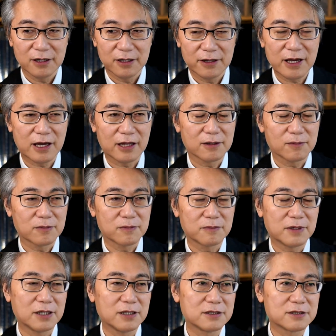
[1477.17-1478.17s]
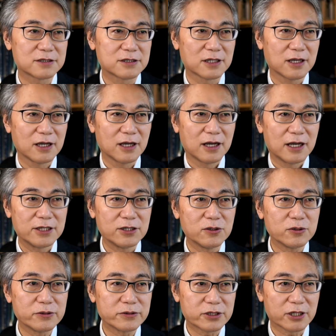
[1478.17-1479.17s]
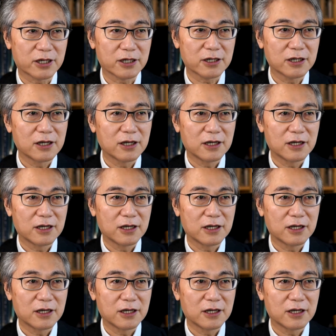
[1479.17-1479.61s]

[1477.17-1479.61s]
That means user